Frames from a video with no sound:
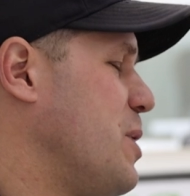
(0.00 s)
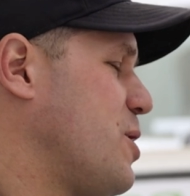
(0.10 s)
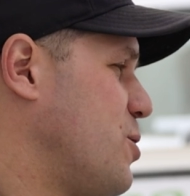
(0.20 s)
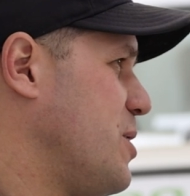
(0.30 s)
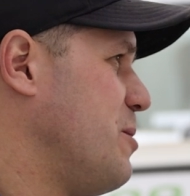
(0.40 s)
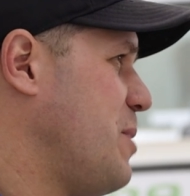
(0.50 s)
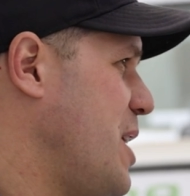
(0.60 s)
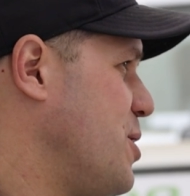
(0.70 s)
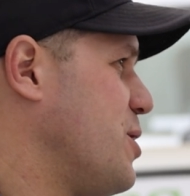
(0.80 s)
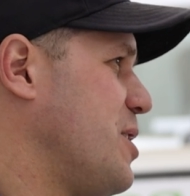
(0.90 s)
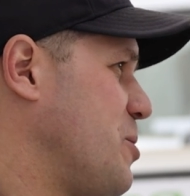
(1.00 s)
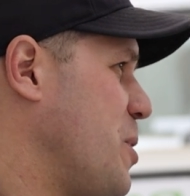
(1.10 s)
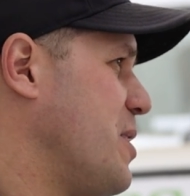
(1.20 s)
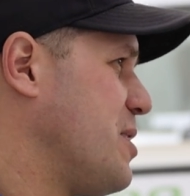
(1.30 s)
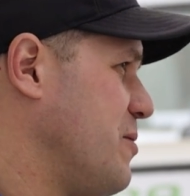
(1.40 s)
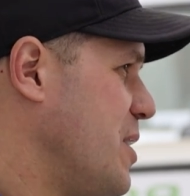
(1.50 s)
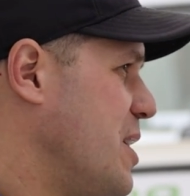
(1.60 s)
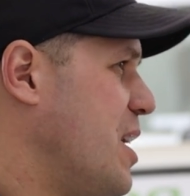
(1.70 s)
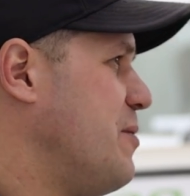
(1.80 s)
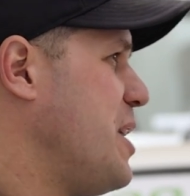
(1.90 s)
pictures and pages and experience
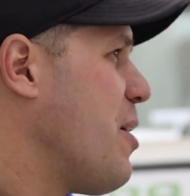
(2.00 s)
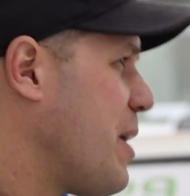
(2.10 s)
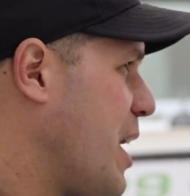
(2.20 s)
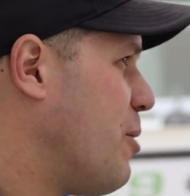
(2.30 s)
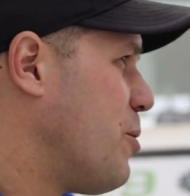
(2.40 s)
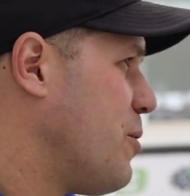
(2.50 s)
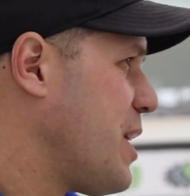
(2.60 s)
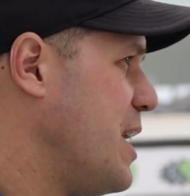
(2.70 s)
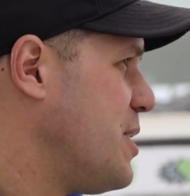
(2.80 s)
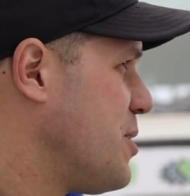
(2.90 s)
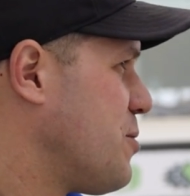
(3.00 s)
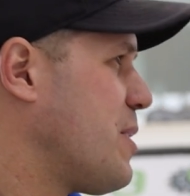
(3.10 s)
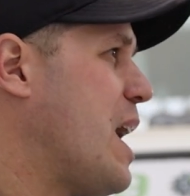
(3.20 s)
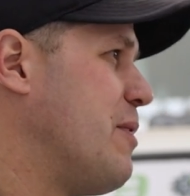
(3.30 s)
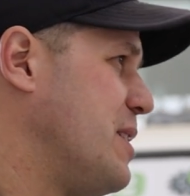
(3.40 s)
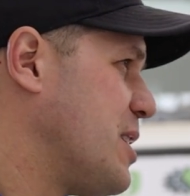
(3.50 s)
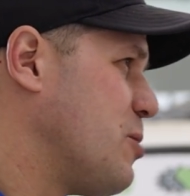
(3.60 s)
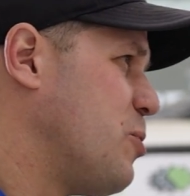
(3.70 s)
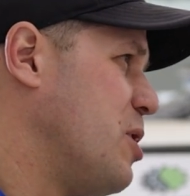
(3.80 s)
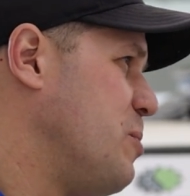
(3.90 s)
of tearing out roll cages or having
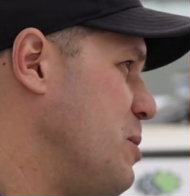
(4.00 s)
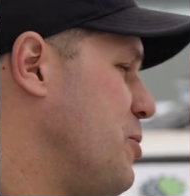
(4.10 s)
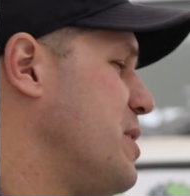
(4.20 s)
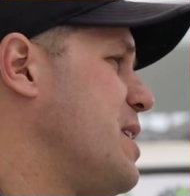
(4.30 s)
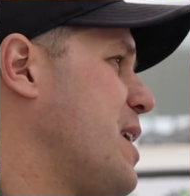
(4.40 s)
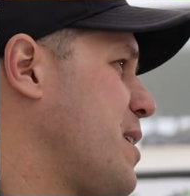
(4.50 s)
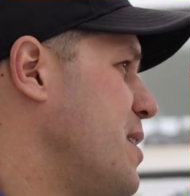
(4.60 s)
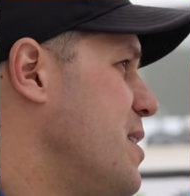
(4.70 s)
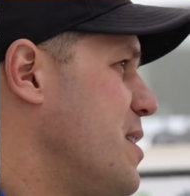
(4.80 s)
disappointed people at tech.